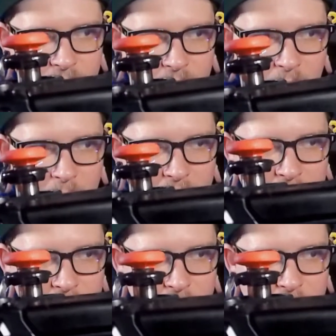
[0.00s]
a
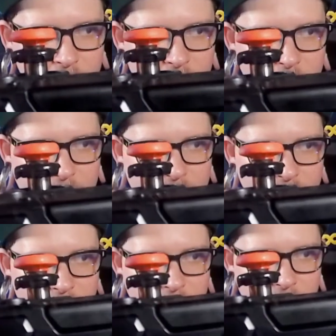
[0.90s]
button or something, you might end
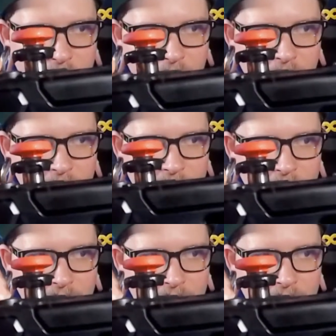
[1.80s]
up getting caught.